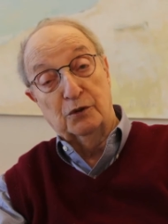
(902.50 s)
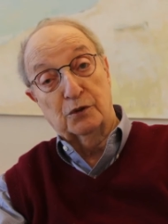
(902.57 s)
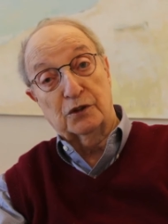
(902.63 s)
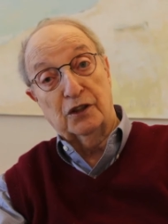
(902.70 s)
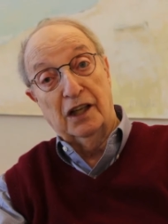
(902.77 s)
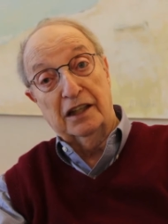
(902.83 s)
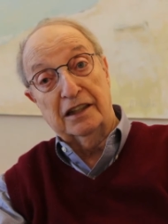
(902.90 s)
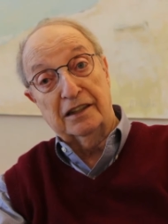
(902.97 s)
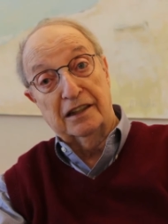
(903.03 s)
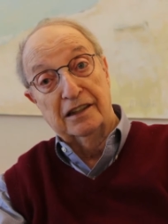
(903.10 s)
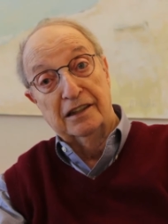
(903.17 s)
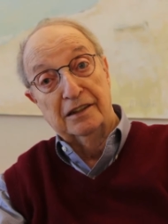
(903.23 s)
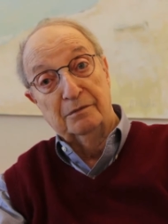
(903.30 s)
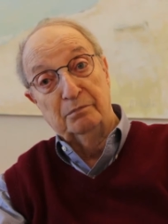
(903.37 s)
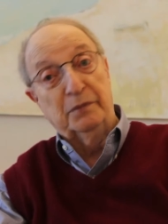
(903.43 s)
it was like
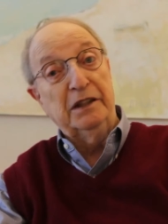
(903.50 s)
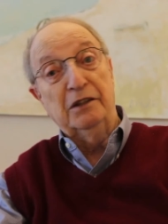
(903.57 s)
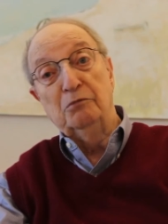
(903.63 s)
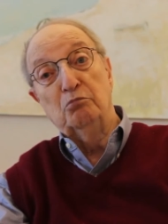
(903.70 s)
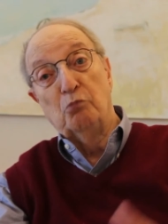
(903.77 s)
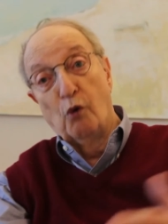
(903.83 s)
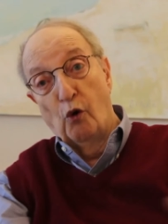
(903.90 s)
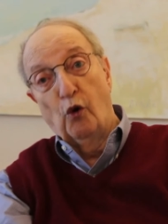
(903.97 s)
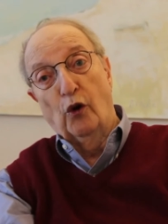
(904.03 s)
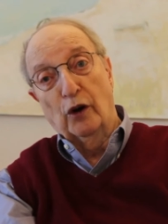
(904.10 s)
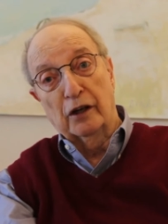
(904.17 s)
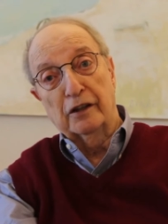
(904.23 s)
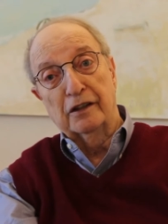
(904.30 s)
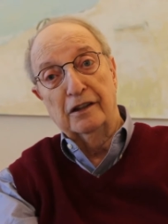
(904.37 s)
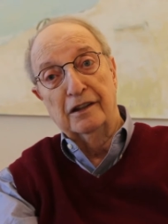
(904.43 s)
being
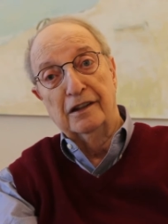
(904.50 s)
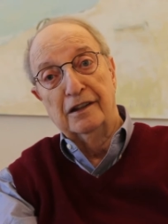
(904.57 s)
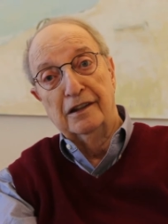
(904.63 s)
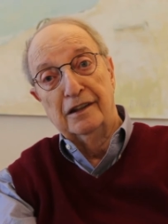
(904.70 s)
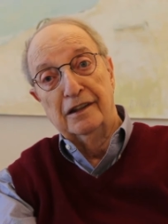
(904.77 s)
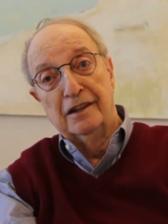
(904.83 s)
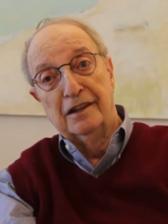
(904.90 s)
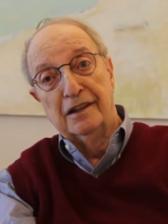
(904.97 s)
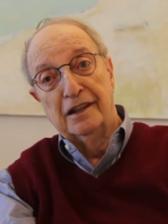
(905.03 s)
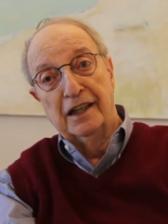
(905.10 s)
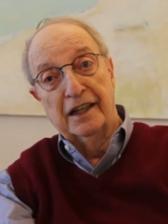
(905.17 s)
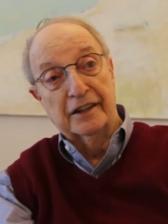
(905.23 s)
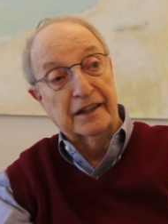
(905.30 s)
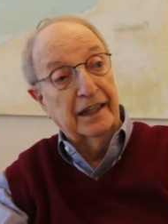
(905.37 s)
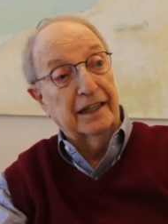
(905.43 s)
born
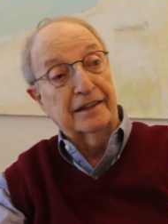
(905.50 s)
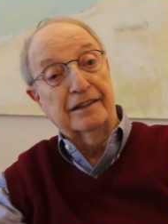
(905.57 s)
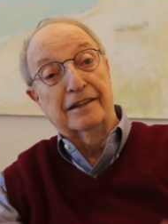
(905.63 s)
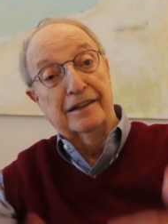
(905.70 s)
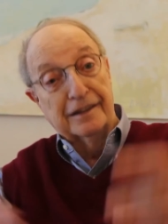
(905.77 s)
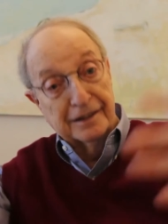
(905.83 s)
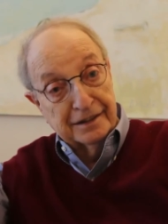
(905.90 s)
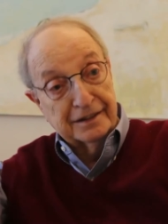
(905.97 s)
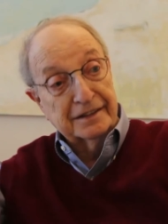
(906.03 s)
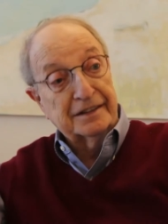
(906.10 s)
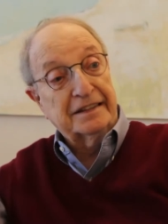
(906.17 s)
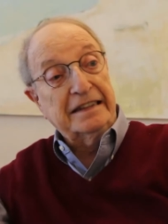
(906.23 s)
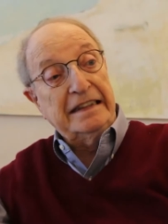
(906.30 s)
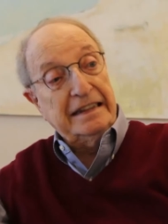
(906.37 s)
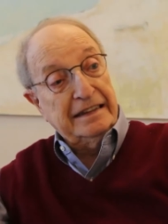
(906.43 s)
and then
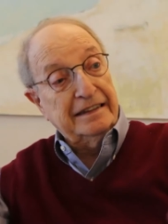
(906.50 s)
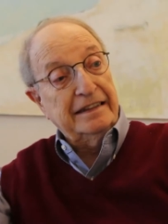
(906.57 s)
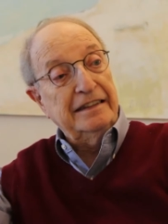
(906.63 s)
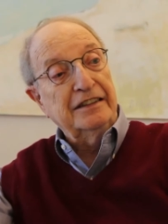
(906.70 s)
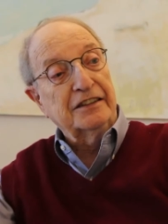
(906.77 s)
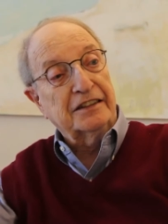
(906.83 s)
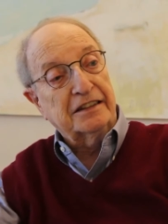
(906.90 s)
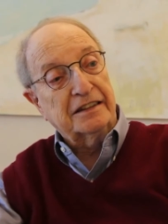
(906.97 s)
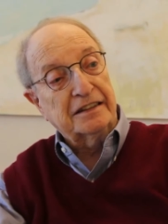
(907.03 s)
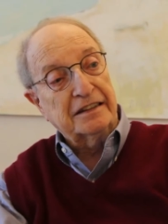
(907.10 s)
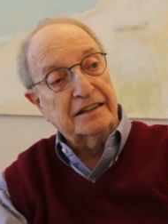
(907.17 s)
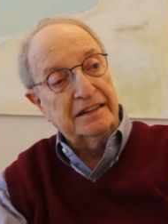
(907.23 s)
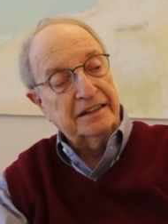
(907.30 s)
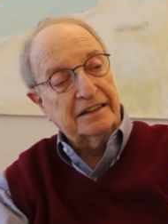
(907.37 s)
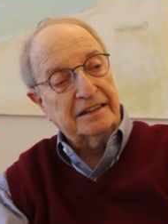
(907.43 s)
seeing these
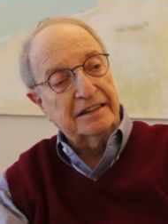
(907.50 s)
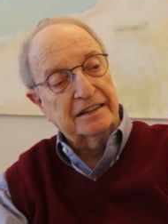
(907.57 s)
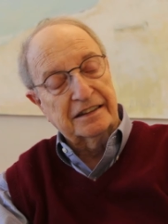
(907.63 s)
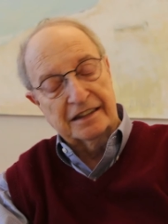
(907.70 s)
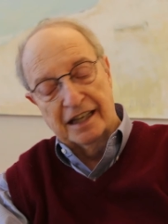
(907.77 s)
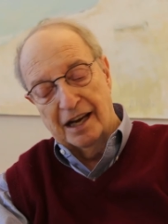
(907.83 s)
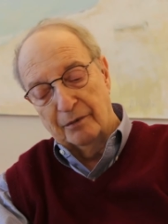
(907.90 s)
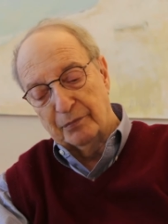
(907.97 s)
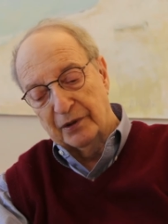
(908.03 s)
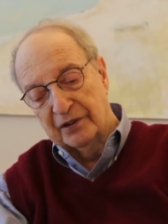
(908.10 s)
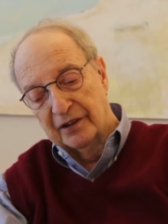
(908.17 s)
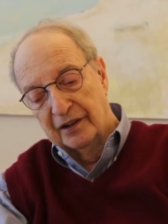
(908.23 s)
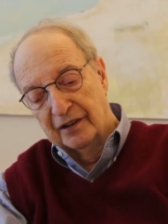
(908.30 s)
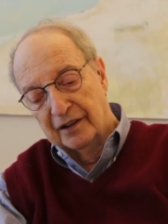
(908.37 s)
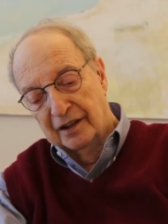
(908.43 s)
these things happen
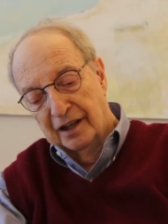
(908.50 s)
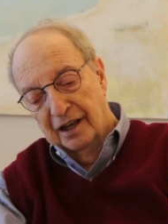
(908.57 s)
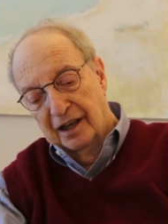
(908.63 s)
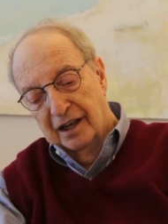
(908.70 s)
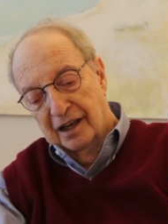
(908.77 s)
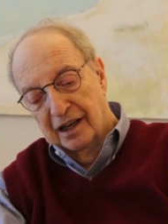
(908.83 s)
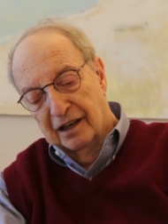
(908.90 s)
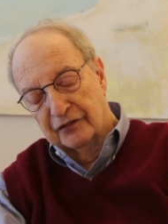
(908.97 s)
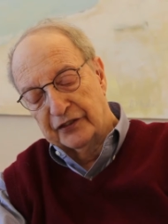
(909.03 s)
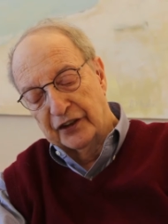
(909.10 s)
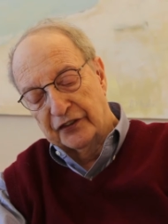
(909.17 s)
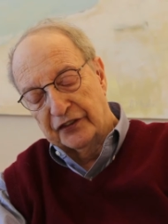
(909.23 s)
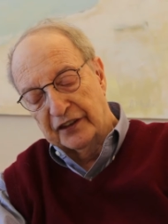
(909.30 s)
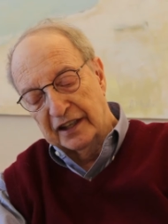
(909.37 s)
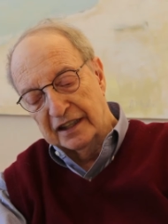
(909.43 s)
of
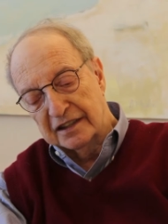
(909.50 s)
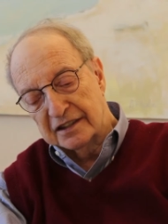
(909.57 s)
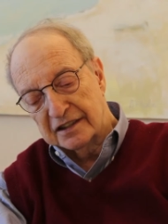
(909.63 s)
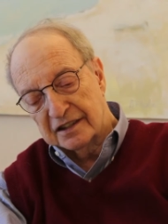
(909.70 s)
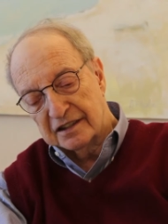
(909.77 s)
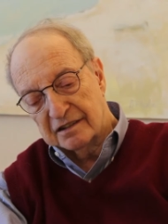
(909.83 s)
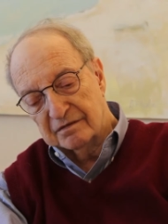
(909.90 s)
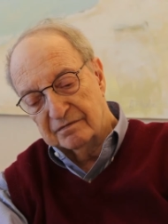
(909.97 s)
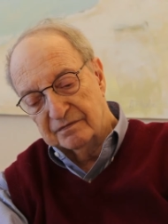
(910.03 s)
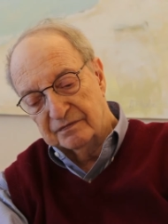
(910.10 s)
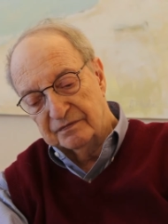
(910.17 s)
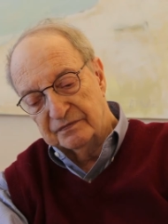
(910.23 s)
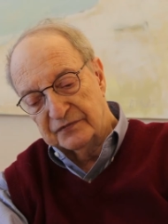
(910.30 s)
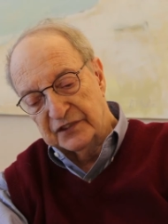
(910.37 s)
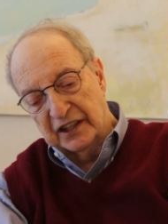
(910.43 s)
the things
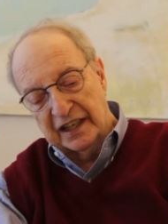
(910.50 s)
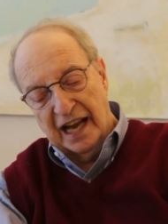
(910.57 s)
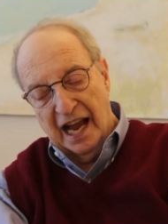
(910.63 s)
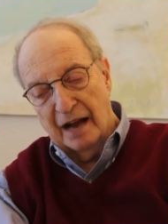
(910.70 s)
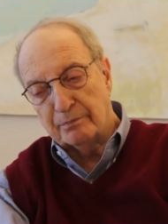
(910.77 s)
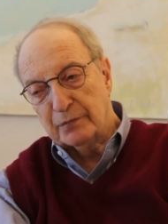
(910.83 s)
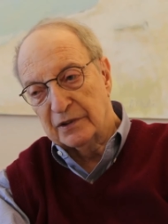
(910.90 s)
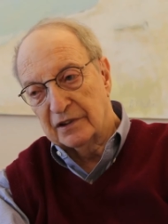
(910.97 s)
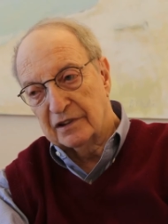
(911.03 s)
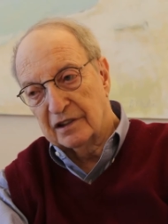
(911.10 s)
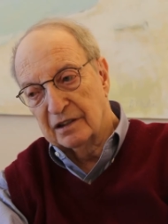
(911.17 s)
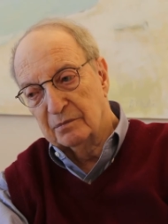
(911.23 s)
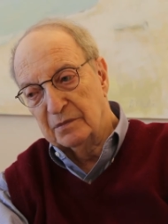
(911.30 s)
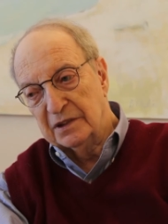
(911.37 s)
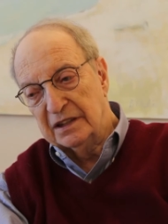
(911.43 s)
that happened
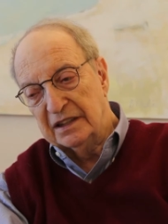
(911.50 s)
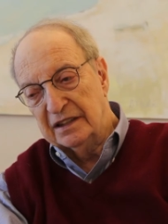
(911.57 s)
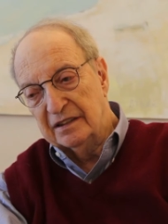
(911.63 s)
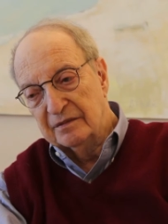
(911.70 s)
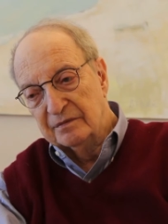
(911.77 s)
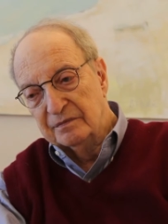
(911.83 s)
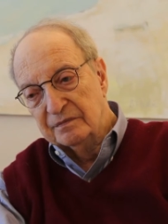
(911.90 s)
to me,